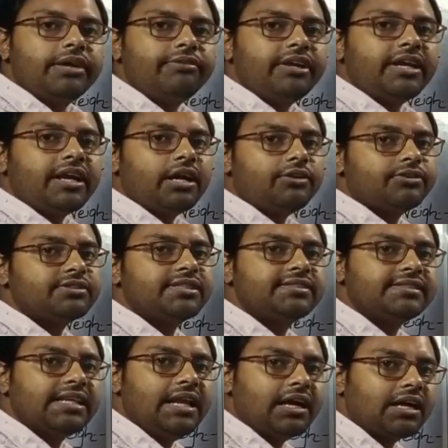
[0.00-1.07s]
neighboring countries is
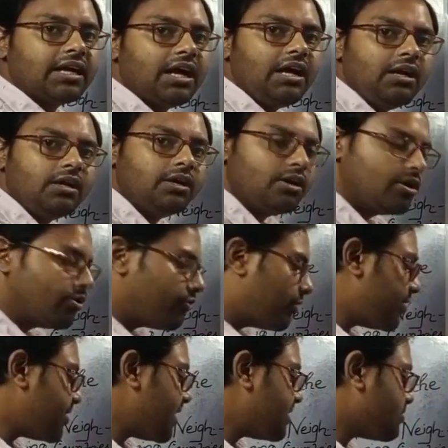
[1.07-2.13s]
Sri Lanka,
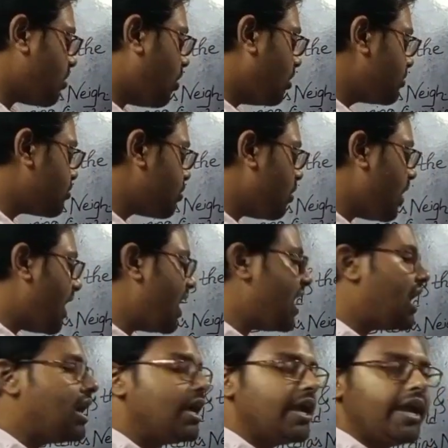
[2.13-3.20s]
which has also
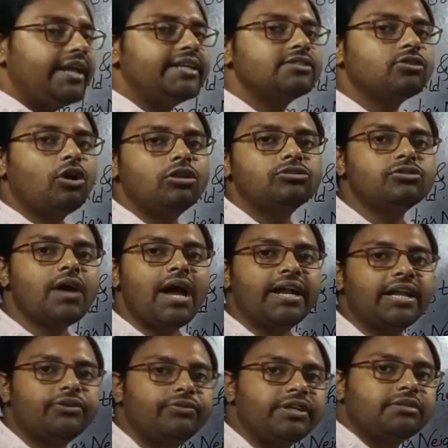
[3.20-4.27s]
it is also
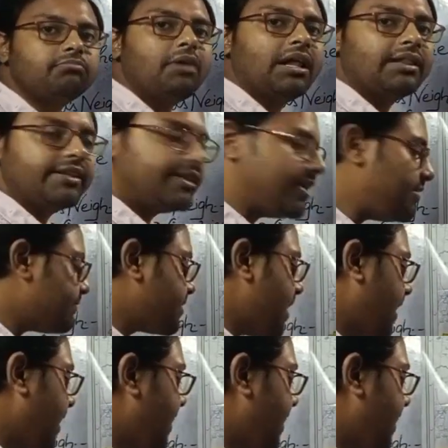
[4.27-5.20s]
added with Maldives and